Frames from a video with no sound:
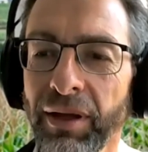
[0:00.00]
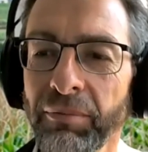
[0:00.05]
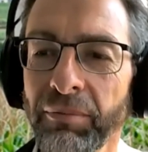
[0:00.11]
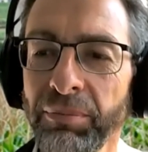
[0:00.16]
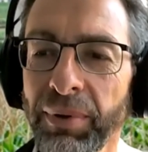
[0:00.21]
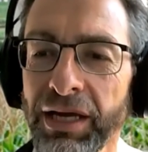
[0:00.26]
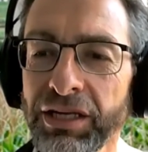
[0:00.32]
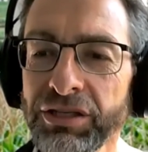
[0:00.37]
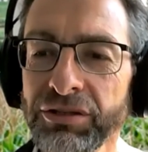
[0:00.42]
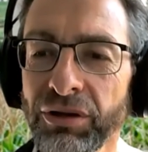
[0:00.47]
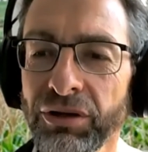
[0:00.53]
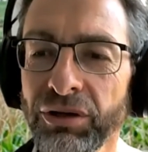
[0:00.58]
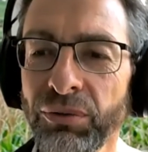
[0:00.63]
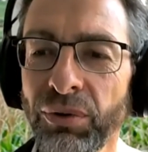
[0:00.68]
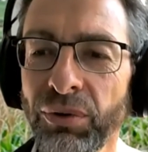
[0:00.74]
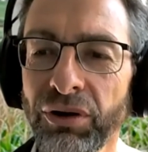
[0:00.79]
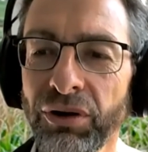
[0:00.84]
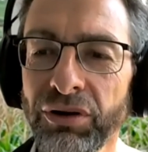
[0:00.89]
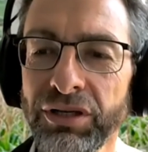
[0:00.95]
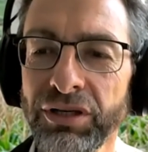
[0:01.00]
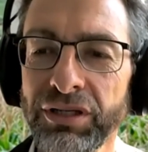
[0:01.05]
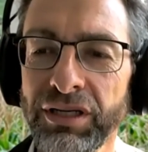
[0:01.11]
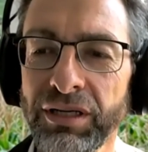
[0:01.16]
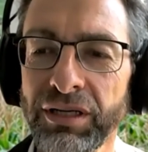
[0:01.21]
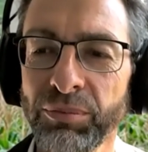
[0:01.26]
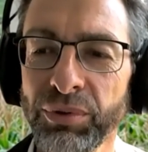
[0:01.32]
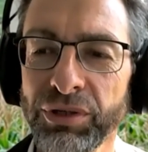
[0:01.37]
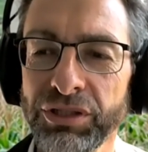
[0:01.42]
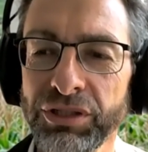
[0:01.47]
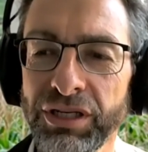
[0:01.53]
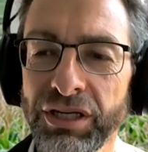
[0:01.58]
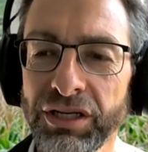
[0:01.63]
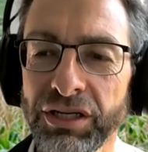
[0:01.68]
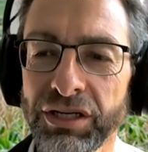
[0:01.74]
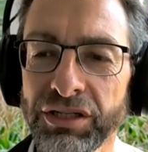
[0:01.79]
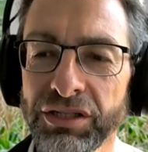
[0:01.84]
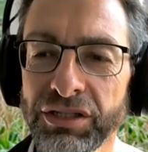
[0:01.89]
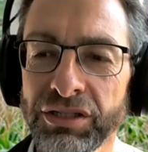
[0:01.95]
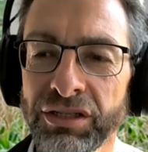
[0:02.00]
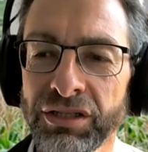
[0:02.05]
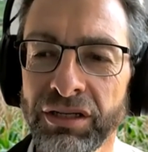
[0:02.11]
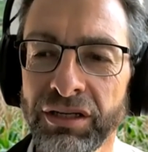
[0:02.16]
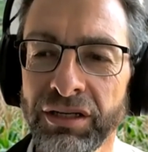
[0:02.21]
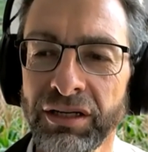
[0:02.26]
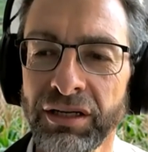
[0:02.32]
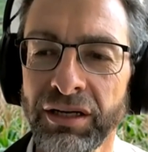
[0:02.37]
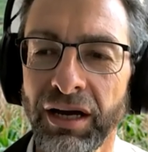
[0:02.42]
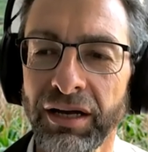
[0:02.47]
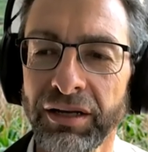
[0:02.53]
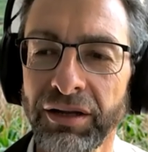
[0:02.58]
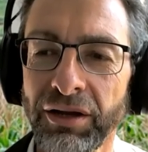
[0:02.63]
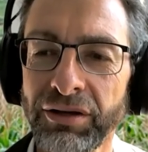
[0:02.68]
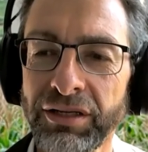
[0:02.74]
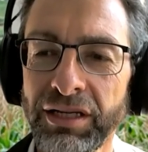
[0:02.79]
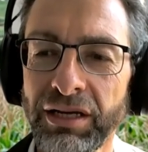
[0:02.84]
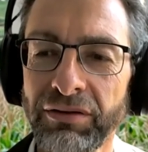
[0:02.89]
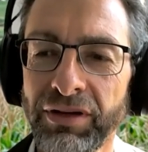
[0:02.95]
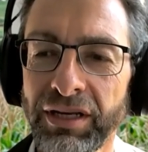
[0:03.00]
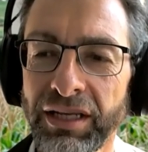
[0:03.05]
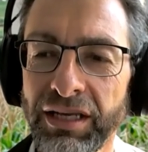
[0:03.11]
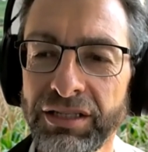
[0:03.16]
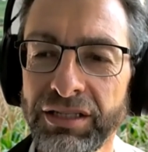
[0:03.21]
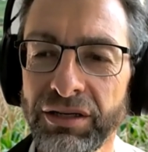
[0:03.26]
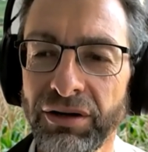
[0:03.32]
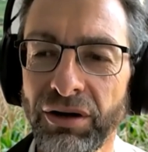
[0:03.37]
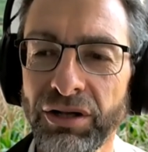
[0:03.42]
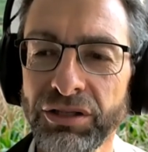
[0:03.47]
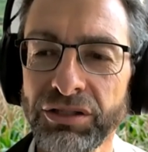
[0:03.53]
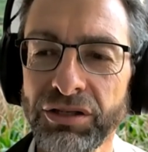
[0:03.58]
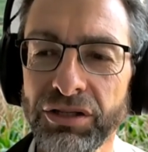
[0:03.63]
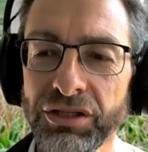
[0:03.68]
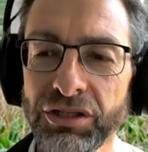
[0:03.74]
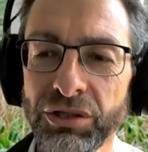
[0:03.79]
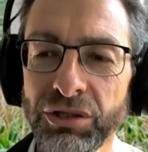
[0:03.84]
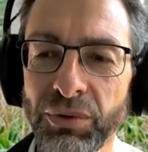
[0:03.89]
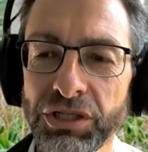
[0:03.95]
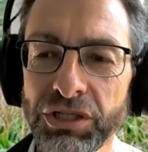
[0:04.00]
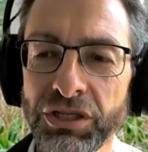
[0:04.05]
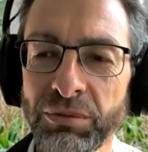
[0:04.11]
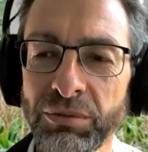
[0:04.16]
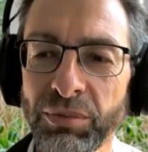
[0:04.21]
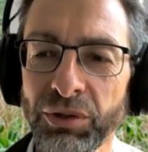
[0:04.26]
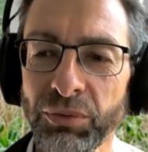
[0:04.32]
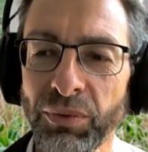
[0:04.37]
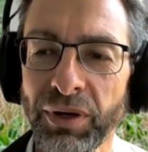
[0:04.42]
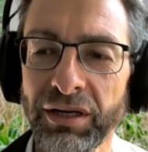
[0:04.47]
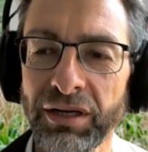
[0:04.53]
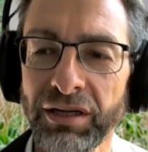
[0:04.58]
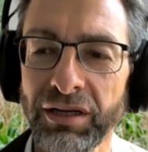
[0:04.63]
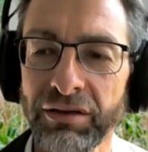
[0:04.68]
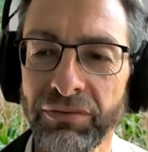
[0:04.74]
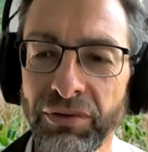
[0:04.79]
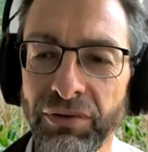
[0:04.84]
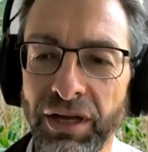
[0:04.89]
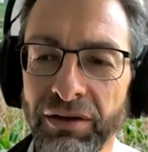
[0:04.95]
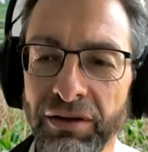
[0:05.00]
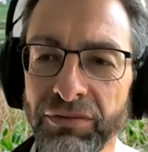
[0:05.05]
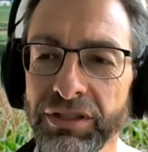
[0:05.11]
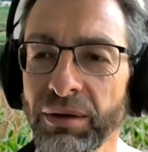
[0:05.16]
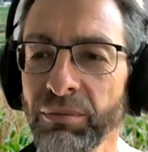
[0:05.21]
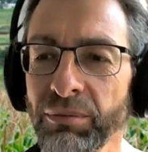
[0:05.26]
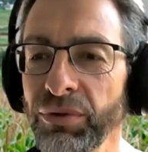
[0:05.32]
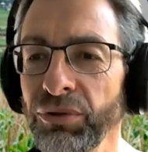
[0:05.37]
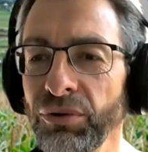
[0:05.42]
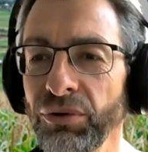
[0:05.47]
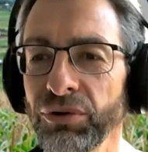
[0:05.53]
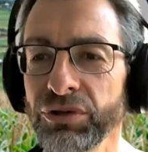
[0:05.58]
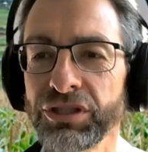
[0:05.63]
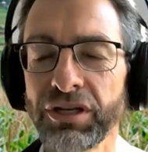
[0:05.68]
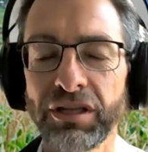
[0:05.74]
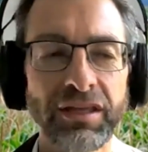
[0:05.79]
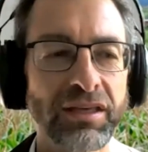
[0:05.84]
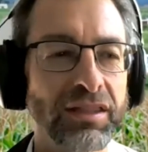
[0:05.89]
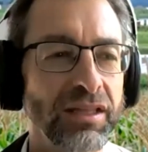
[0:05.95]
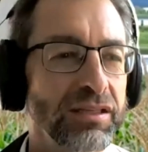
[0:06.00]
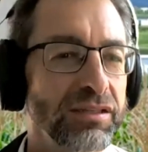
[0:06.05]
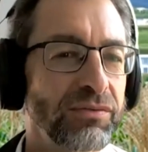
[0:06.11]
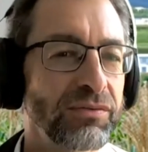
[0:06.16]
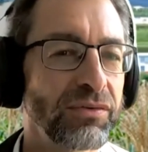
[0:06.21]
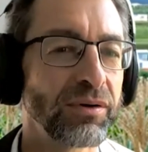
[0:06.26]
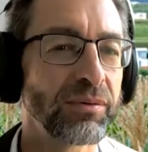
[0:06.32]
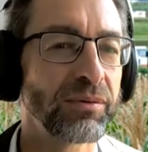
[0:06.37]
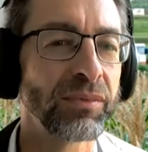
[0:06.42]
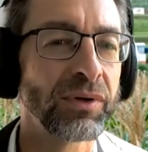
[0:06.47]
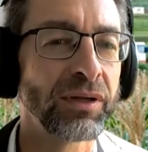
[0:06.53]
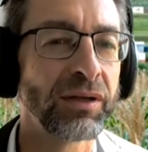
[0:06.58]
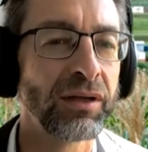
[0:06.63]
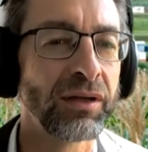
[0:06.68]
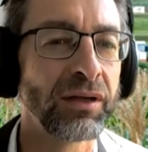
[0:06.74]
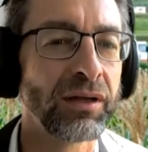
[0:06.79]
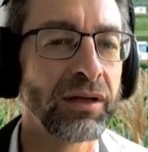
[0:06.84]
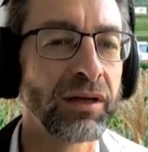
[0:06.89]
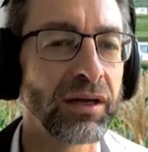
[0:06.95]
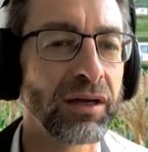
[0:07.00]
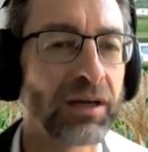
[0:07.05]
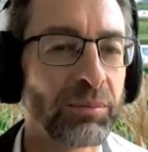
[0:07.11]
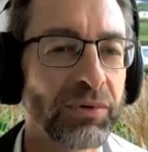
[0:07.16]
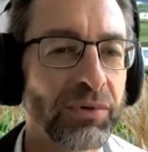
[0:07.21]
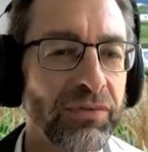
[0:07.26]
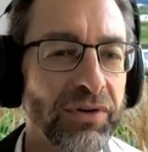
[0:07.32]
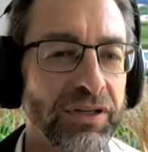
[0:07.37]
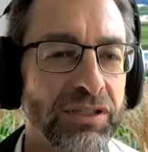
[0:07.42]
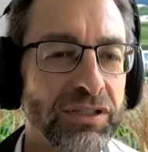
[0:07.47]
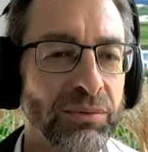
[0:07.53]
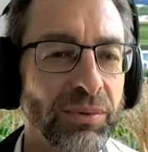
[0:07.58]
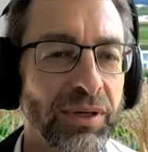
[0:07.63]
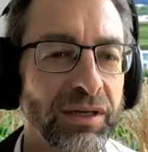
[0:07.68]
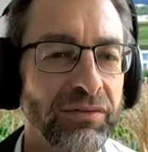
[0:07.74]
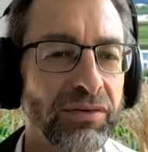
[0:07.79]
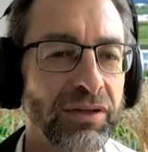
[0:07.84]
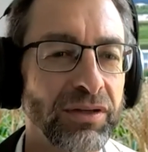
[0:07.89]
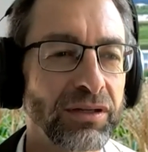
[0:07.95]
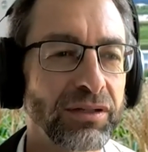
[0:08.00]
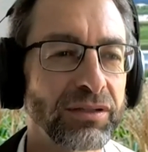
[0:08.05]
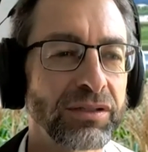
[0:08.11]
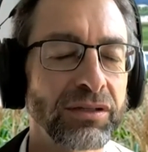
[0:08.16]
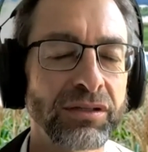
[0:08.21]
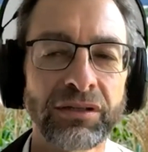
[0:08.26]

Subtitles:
based on quarantine procedures. I don't have an easy answer to this question, but wonder if you have some thoughts. I think that's from Professor Wingfield.